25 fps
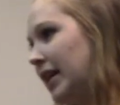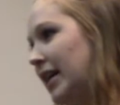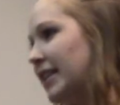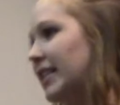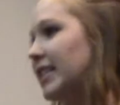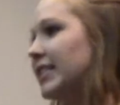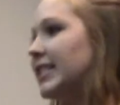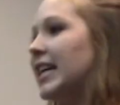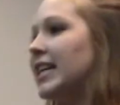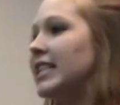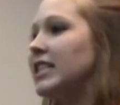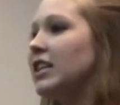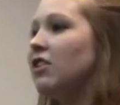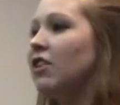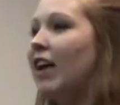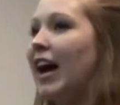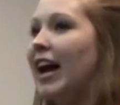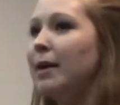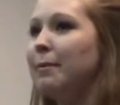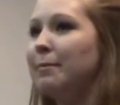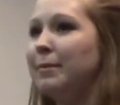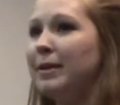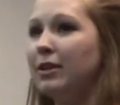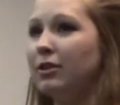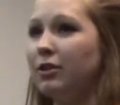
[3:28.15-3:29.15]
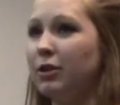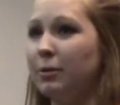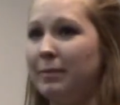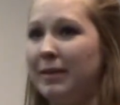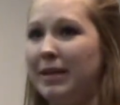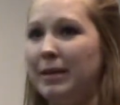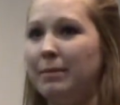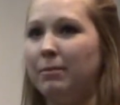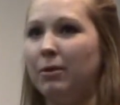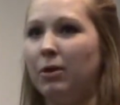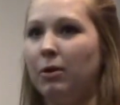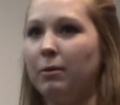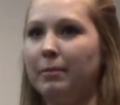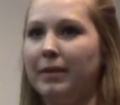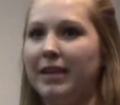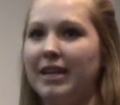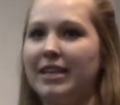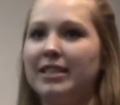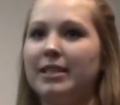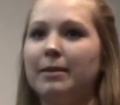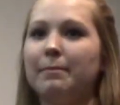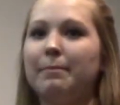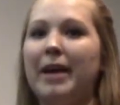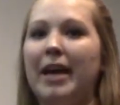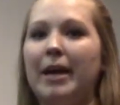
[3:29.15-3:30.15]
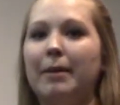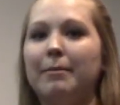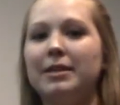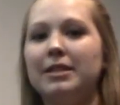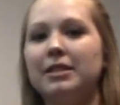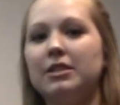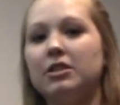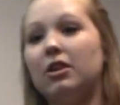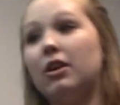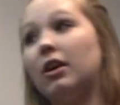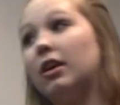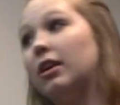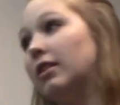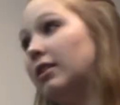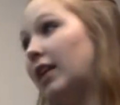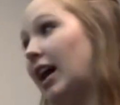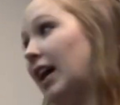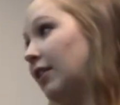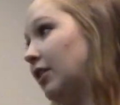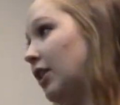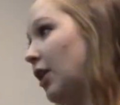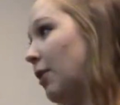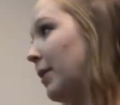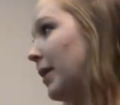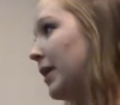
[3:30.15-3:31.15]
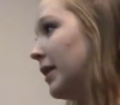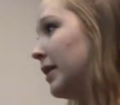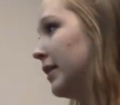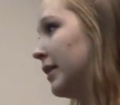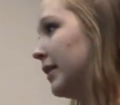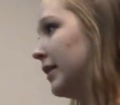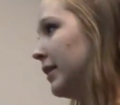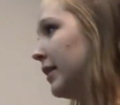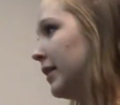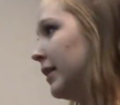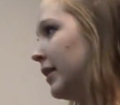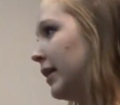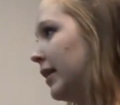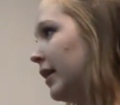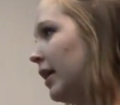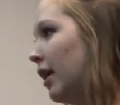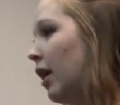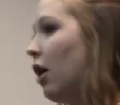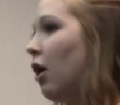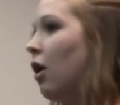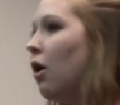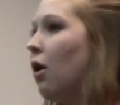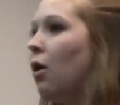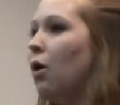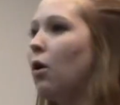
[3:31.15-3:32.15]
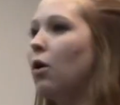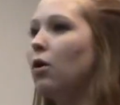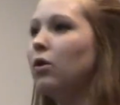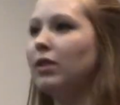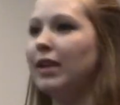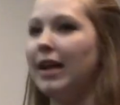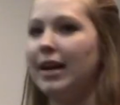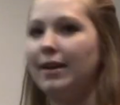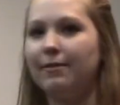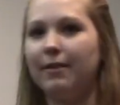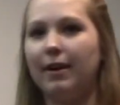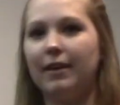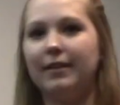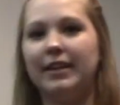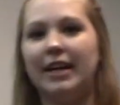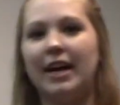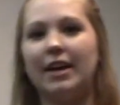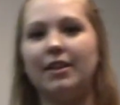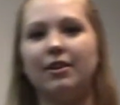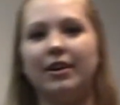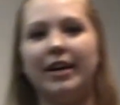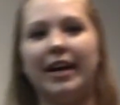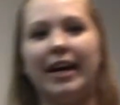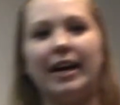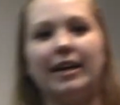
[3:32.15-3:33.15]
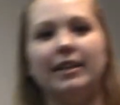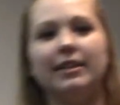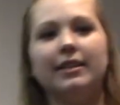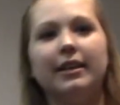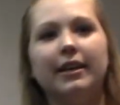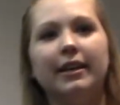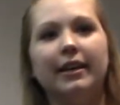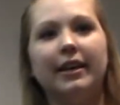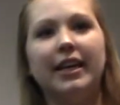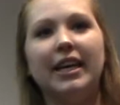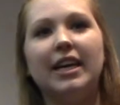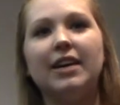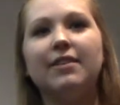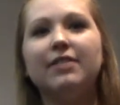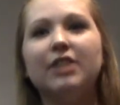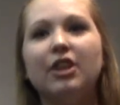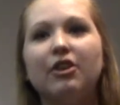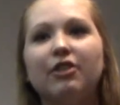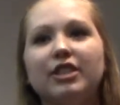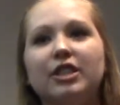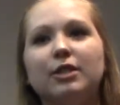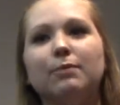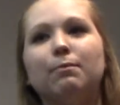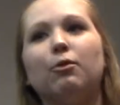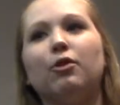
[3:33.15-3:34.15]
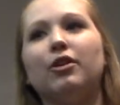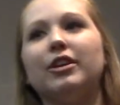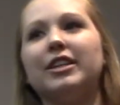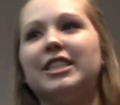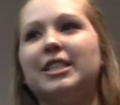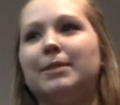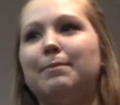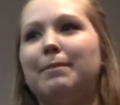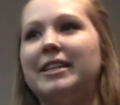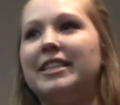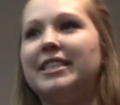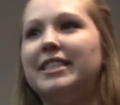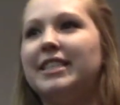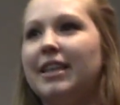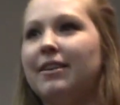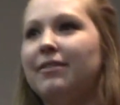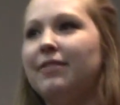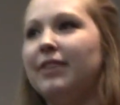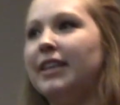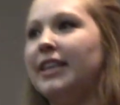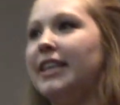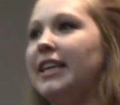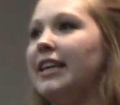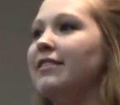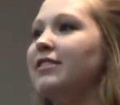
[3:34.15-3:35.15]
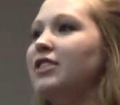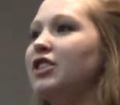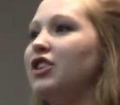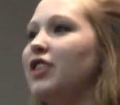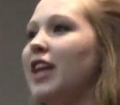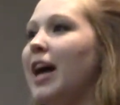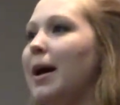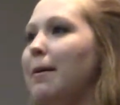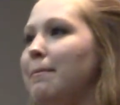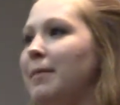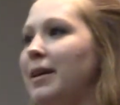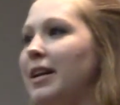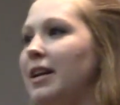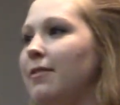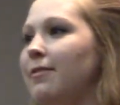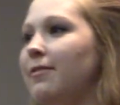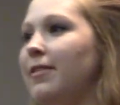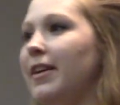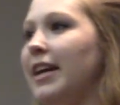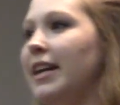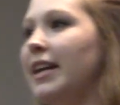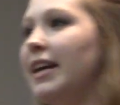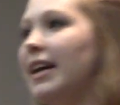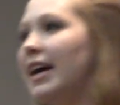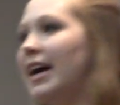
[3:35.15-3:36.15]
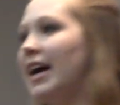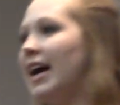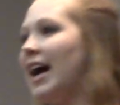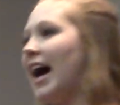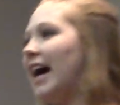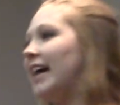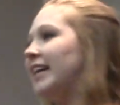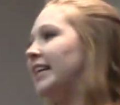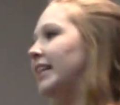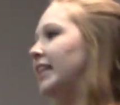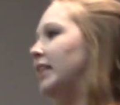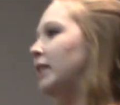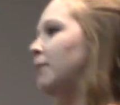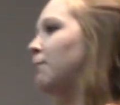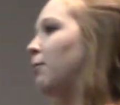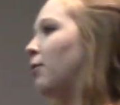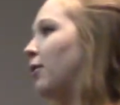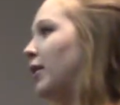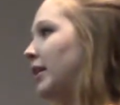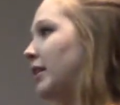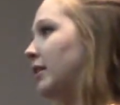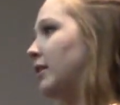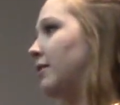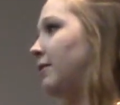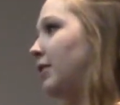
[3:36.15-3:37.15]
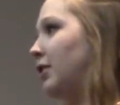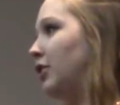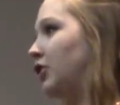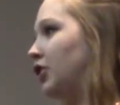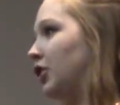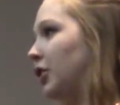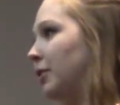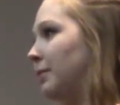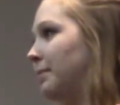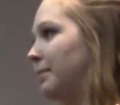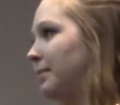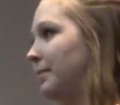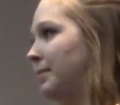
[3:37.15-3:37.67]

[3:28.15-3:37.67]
This has a lot of appeal to people because the payments are a lot lower. Whole life, on the other hand, even though it's more expensive, gives you that benefit at any point in the future.